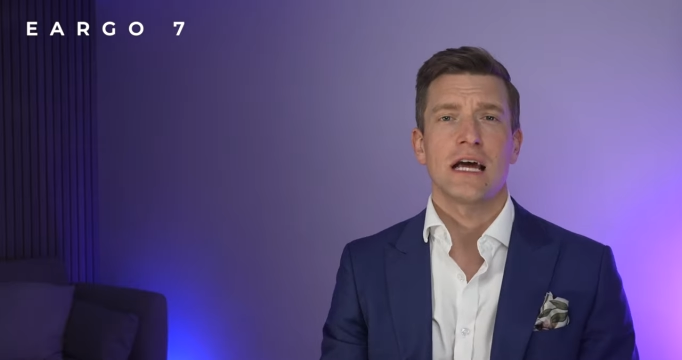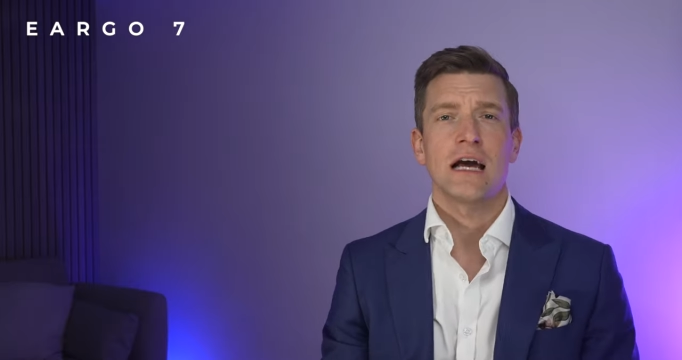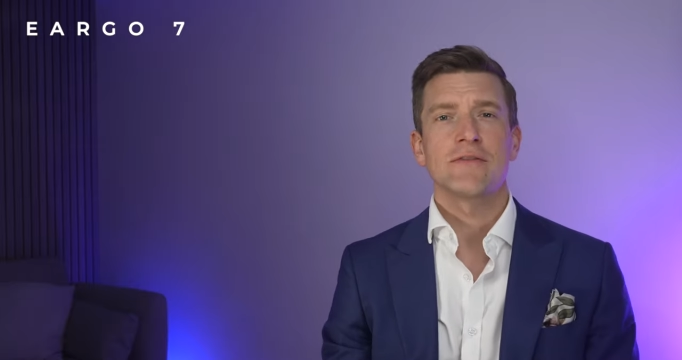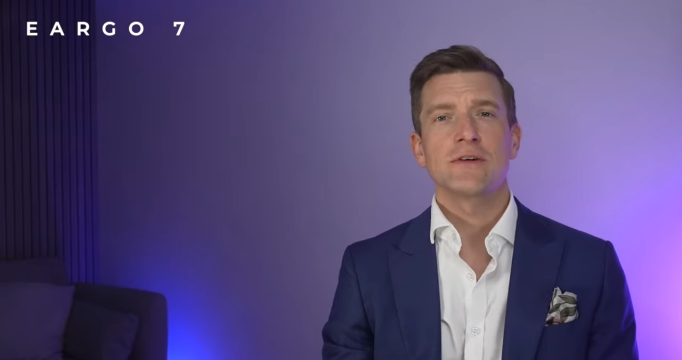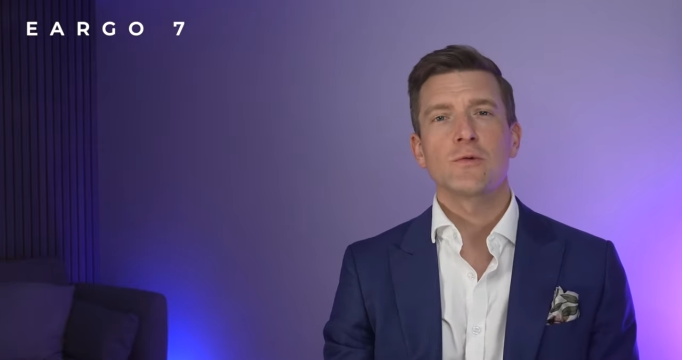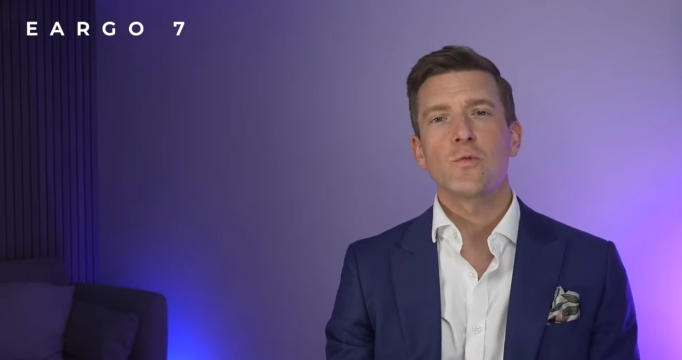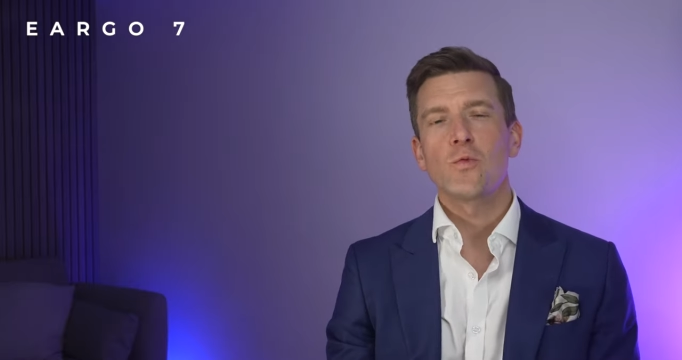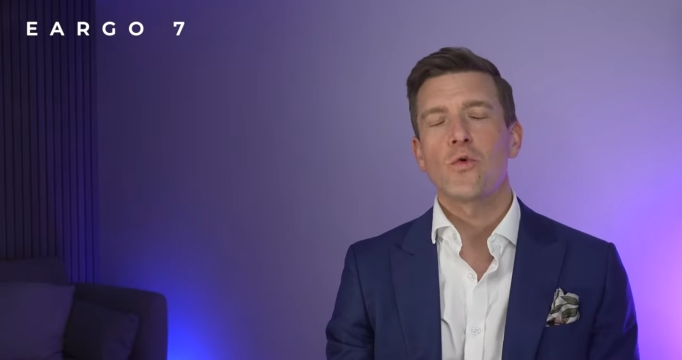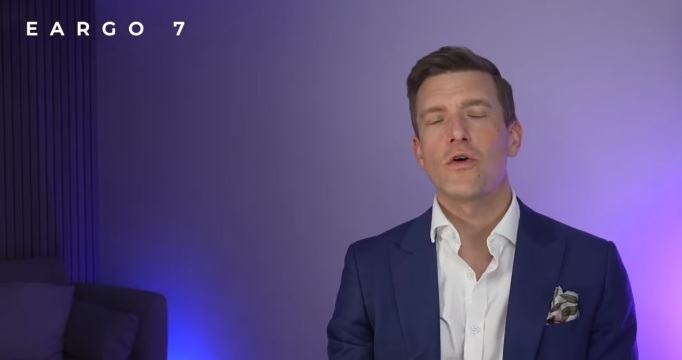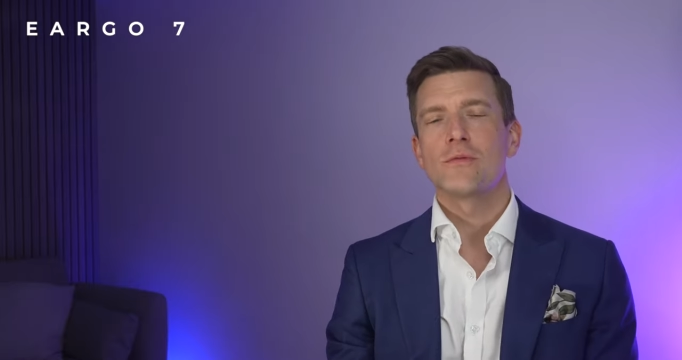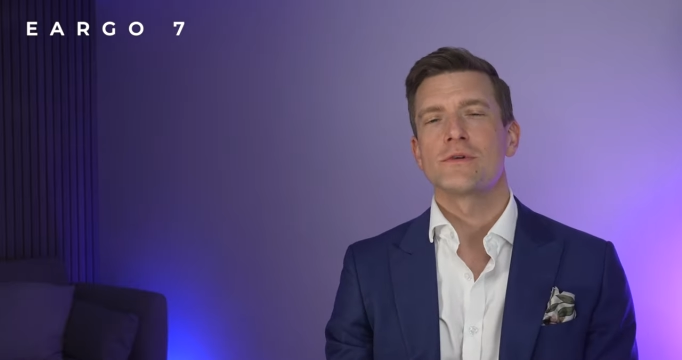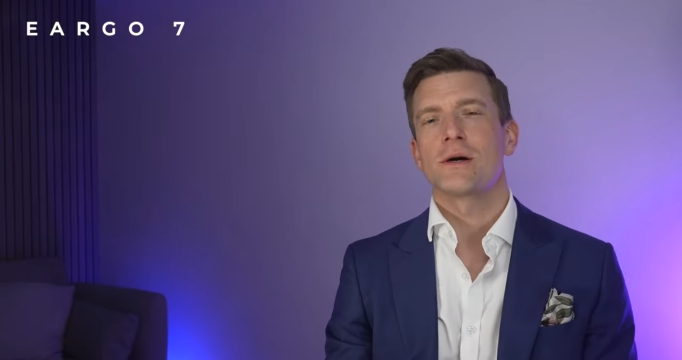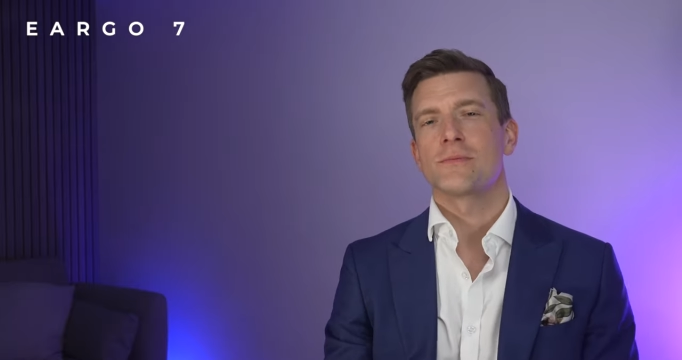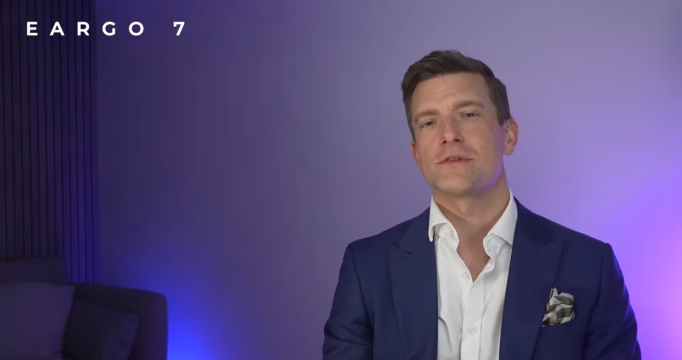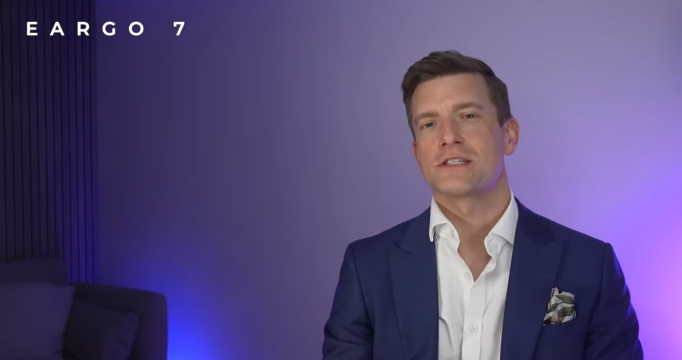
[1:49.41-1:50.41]
having
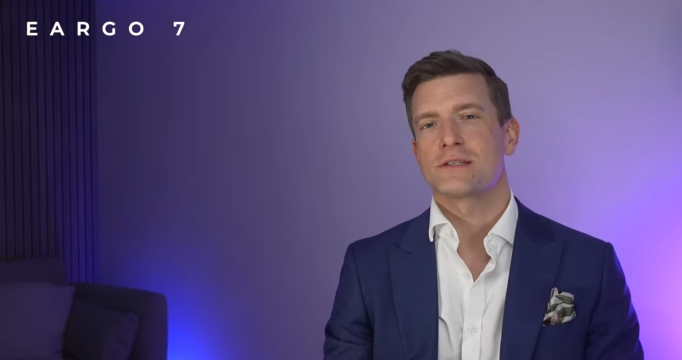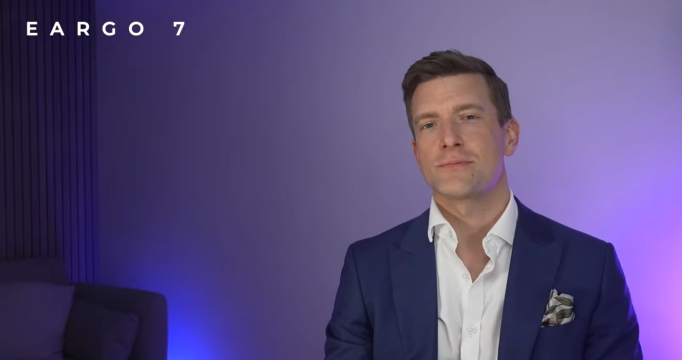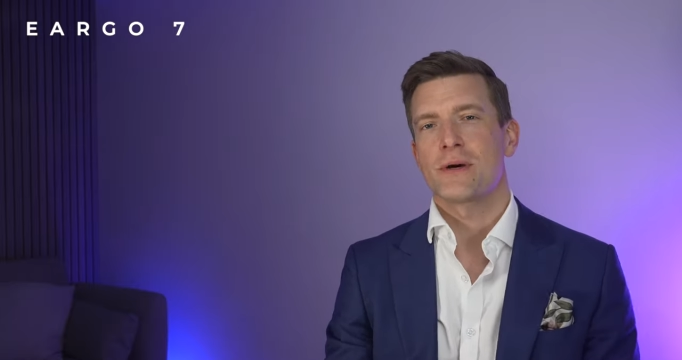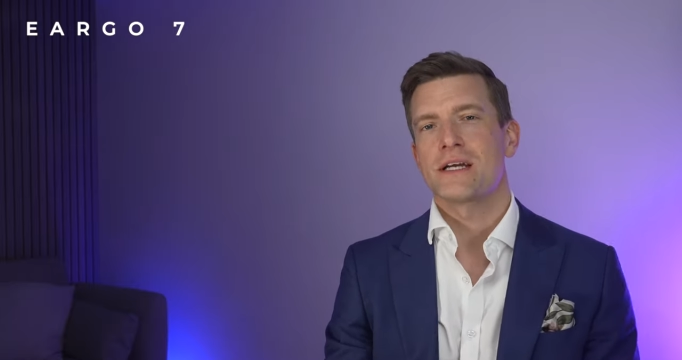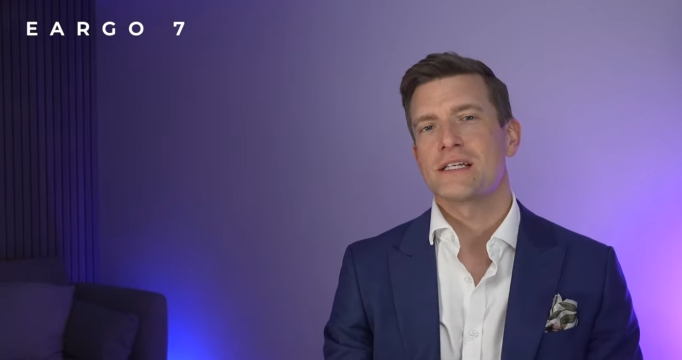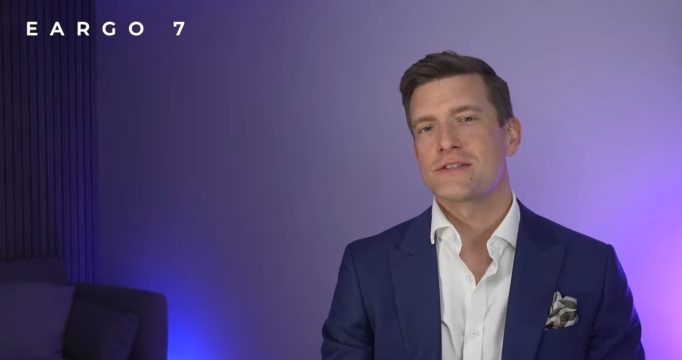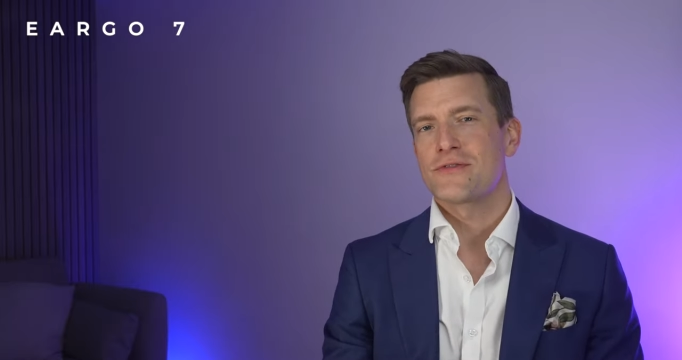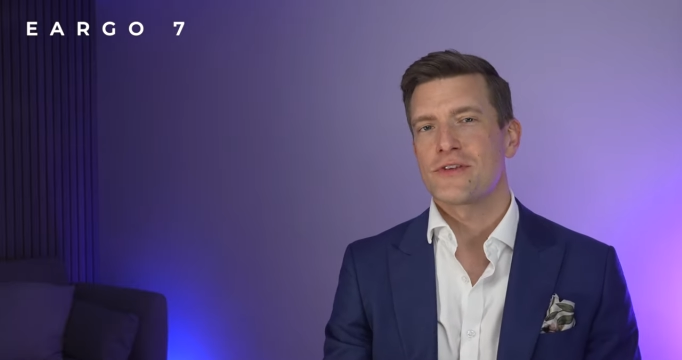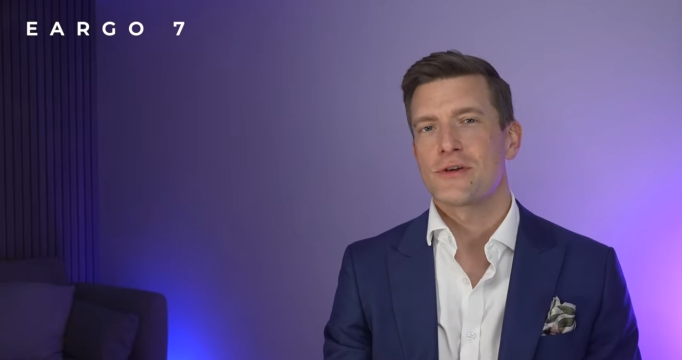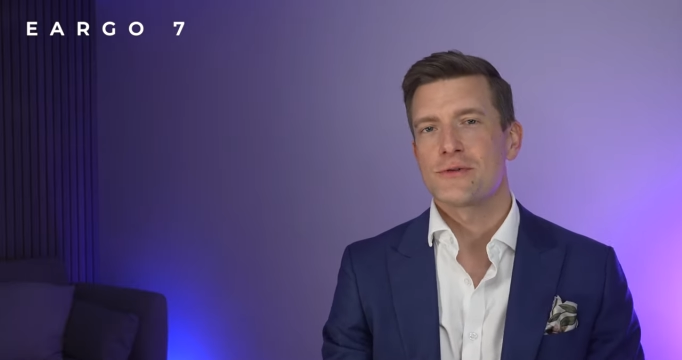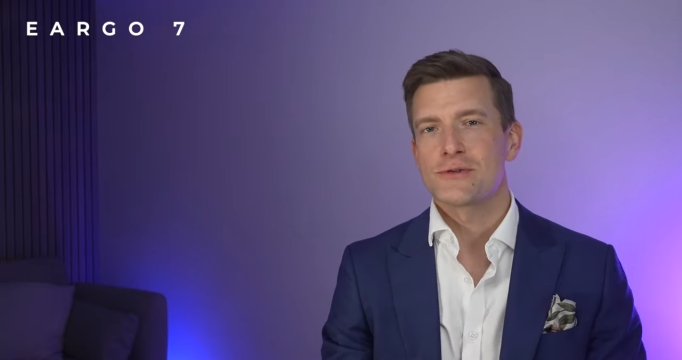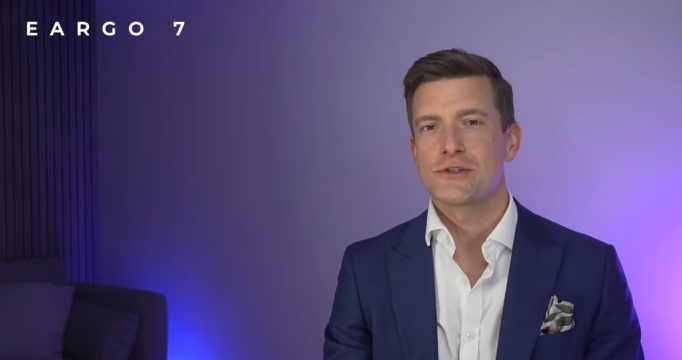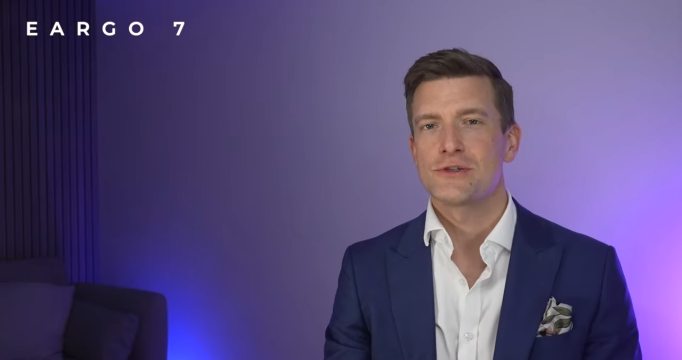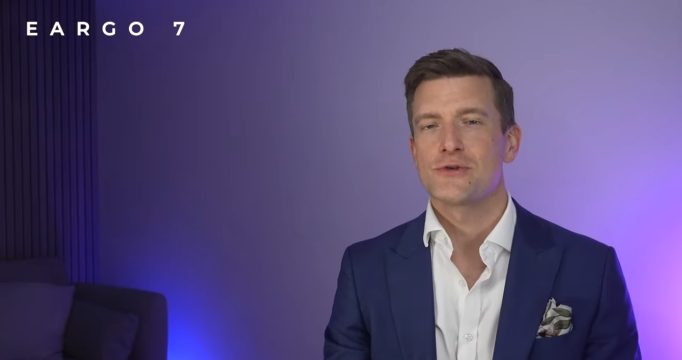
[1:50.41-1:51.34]
warmed up the space for those